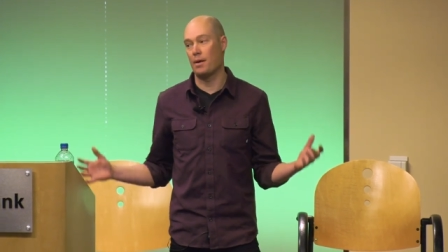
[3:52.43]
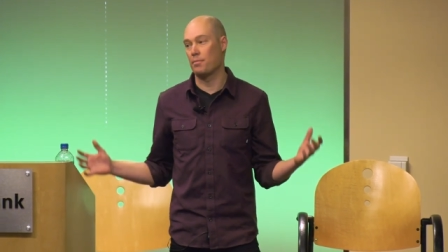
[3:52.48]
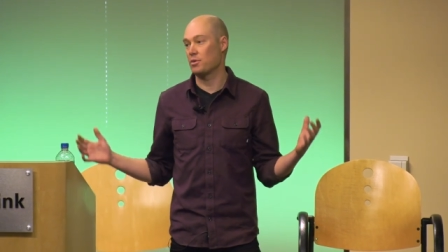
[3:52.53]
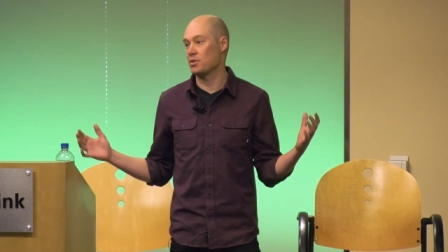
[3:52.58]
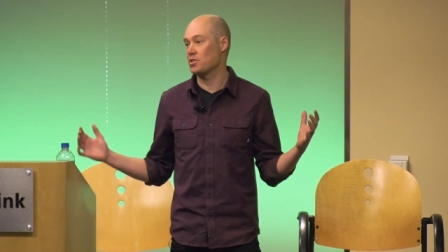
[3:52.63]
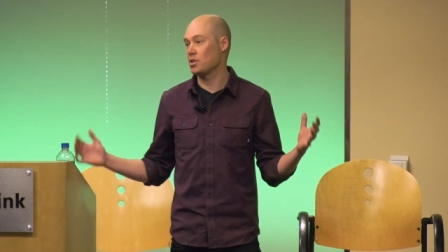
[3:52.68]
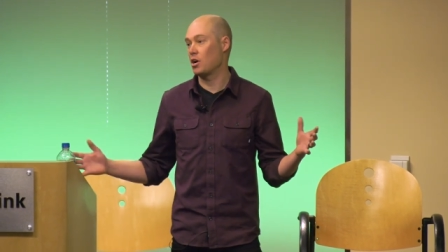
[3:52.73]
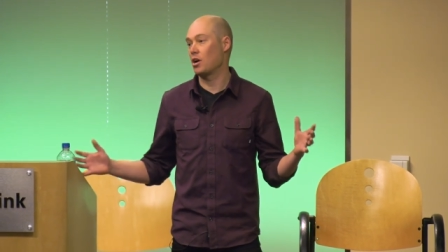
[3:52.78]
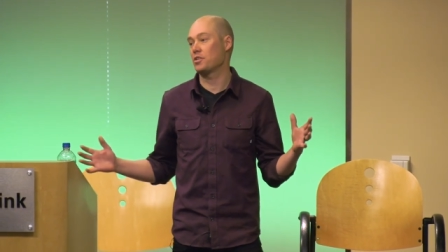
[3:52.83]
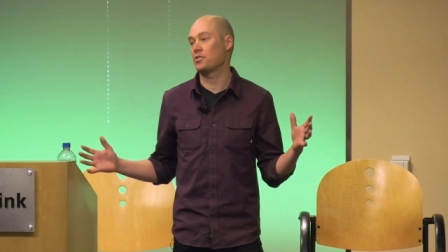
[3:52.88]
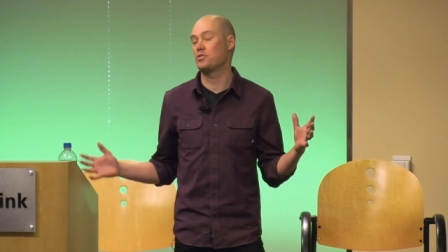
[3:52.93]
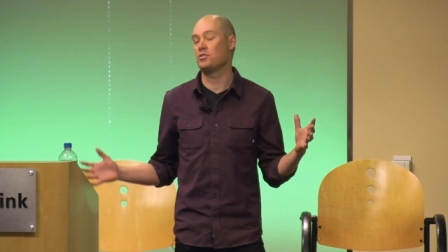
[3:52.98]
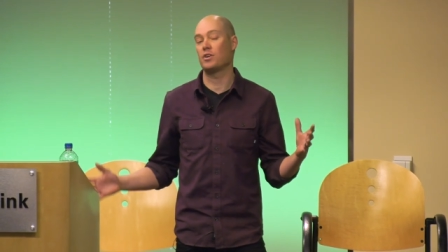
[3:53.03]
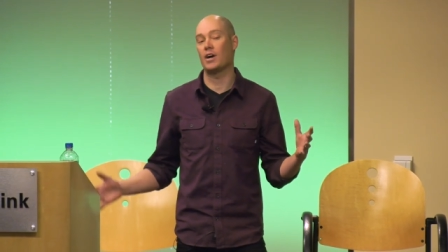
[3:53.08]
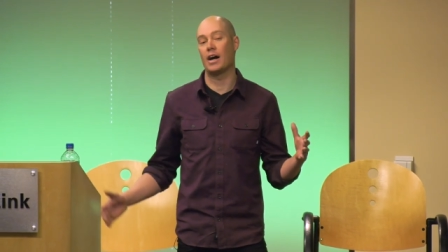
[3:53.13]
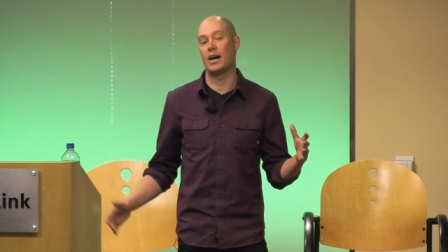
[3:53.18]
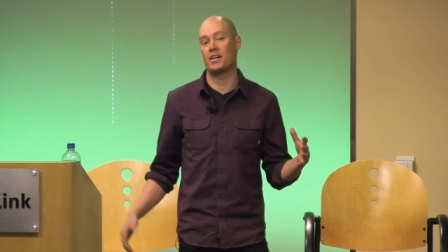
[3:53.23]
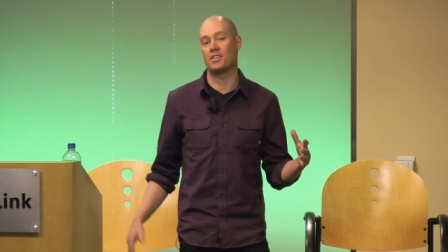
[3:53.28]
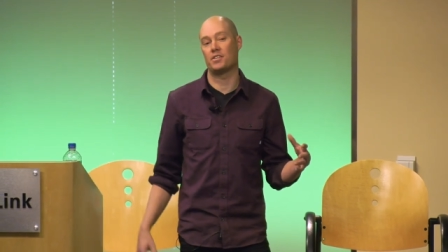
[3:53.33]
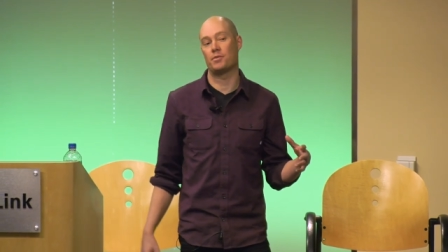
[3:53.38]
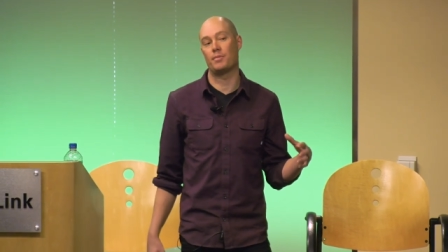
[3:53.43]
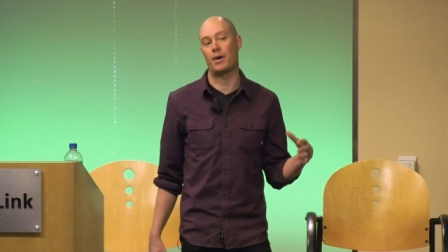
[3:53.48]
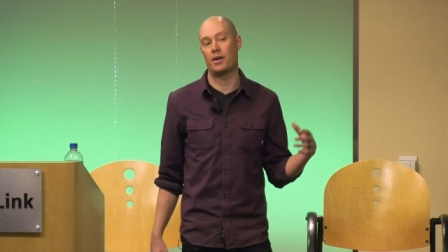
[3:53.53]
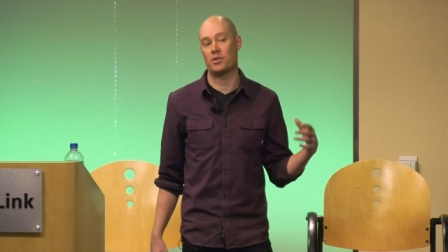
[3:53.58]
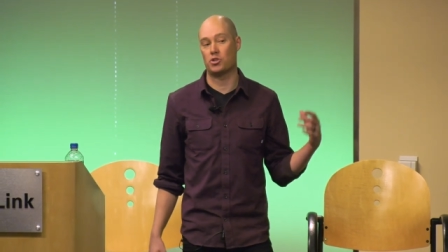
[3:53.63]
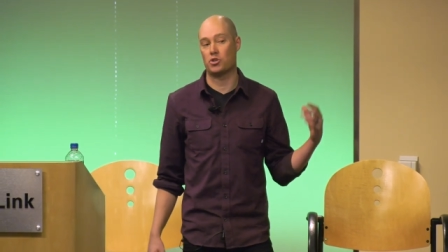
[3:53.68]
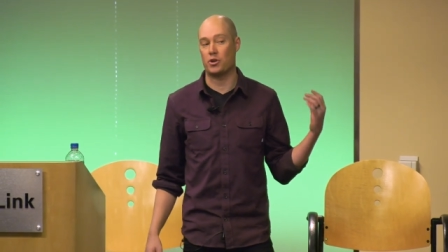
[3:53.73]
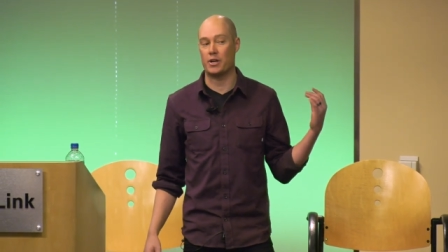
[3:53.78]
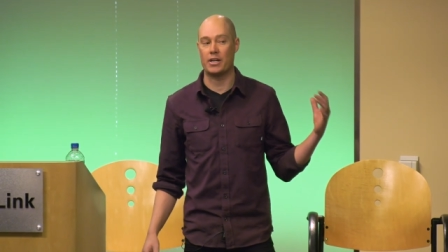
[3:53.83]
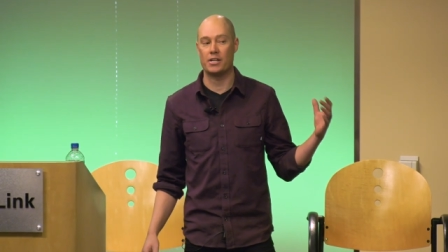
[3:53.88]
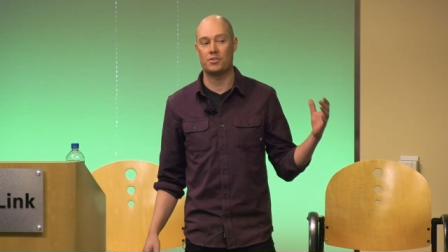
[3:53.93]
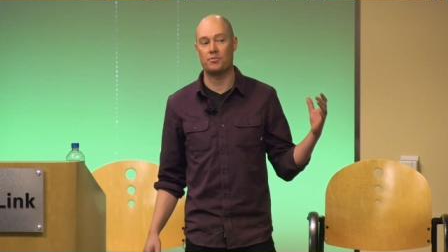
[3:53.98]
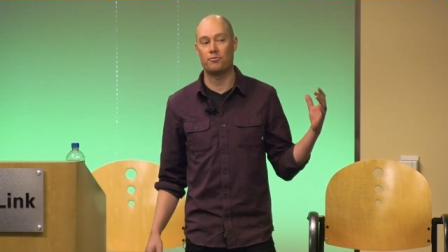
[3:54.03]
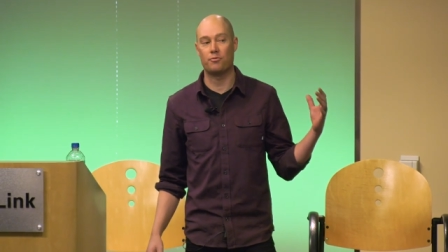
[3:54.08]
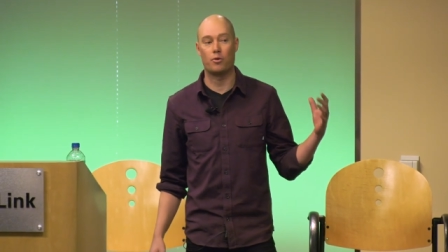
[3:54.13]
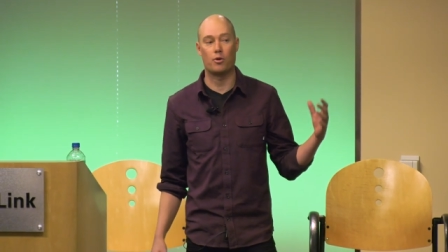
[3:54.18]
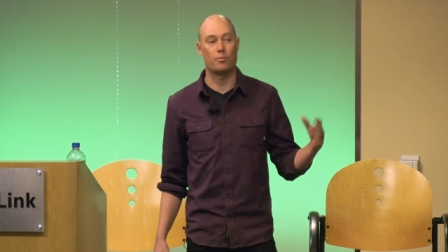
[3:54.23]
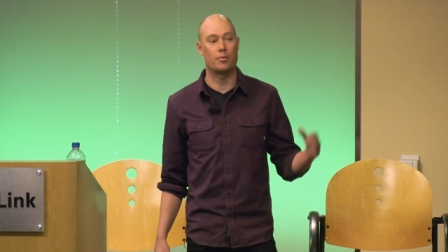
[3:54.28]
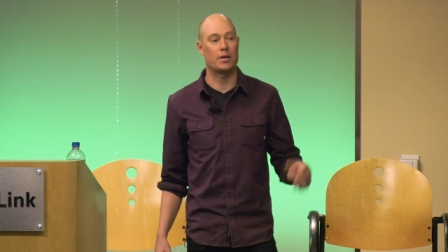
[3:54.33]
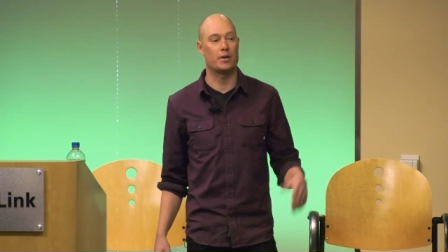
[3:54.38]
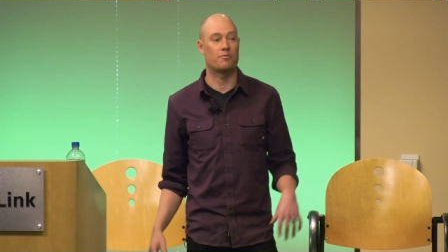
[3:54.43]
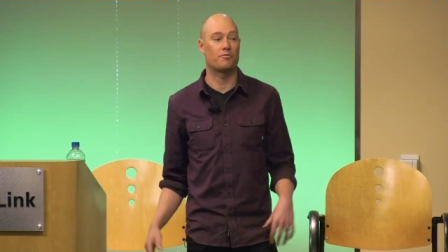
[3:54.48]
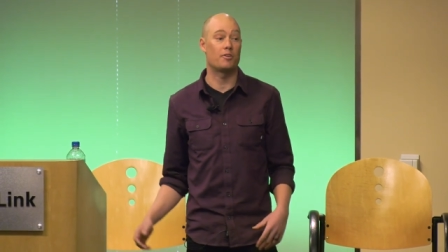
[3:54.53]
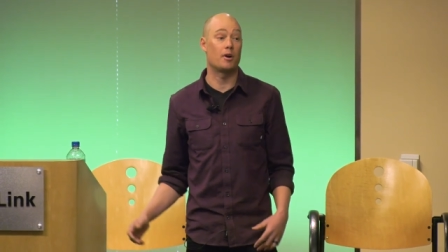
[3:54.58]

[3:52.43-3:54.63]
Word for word: I'm going to talk to you guys about transforming